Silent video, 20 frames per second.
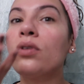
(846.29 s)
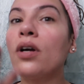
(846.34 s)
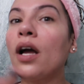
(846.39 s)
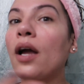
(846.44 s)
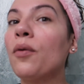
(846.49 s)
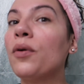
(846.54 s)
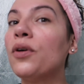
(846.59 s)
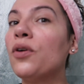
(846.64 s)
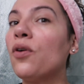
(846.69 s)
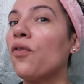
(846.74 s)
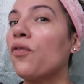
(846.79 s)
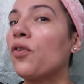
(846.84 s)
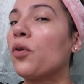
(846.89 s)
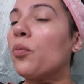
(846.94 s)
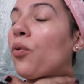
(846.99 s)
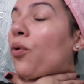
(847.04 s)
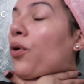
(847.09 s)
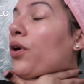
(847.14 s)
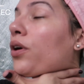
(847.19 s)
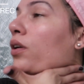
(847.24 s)
I went
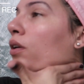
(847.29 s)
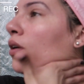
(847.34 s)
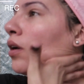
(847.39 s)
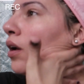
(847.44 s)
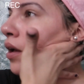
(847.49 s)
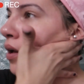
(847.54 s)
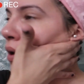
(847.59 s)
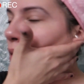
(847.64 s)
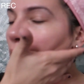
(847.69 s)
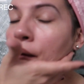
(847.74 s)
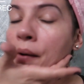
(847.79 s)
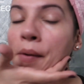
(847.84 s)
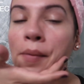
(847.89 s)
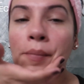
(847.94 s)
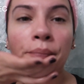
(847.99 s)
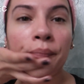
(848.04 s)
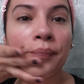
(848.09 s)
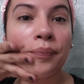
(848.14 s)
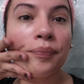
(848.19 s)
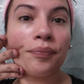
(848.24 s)
overboard.
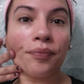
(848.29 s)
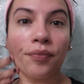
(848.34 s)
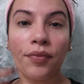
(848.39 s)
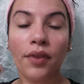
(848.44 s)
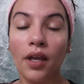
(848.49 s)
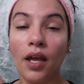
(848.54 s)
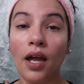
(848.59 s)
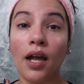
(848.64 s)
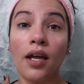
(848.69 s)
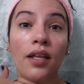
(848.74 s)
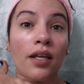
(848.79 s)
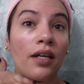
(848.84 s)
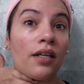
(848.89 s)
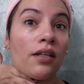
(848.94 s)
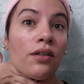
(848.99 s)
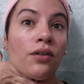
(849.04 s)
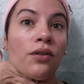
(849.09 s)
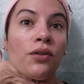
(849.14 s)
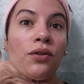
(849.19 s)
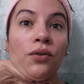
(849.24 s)
I
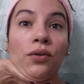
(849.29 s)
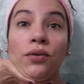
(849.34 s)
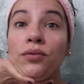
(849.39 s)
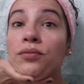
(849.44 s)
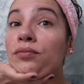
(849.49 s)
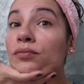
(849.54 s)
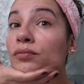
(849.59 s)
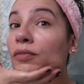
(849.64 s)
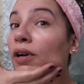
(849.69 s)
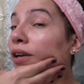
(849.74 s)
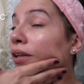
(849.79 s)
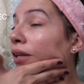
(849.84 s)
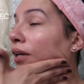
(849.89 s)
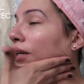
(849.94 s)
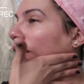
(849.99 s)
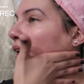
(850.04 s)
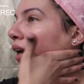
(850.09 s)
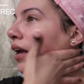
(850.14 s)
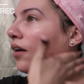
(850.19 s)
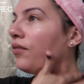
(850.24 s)
like a good, I
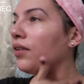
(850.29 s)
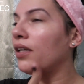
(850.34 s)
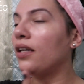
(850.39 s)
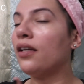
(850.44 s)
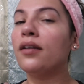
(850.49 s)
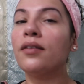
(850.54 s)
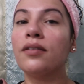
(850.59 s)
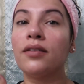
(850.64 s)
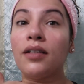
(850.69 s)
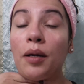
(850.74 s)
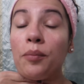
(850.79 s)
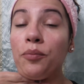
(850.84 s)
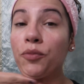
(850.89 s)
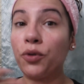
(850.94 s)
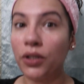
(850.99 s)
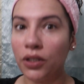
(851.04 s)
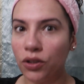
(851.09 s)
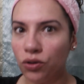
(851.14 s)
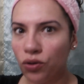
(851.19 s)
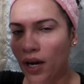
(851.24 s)
like it heavy. I'm
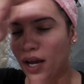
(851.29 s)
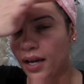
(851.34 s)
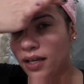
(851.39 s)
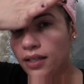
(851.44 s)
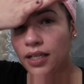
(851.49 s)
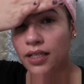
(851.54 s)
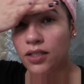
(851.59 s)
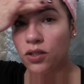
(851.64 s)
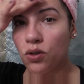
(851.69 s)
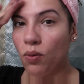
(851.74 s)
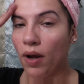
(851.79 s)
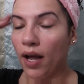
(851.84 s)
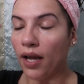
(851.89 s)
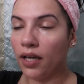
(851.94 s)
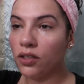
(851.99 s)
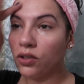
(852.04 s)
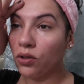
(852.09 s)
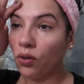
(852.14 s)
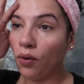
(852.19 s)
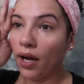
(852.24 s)
really dry, that's
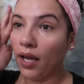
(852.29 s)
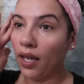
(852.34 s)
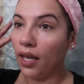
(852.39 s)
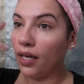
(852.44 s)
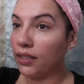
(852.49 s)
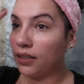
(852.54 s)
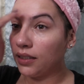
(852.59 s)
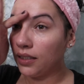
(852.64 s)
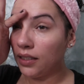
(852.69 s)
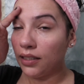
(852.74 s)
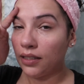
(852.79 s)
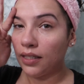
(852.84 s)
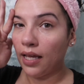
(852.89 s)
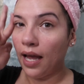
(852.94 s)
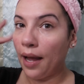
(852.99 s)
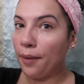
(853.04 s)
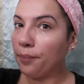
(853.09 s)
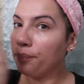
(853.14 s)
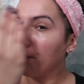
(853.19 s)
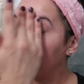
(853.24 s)
why. So I need
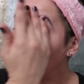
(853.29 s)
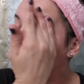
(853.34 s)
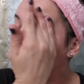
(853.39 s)
that.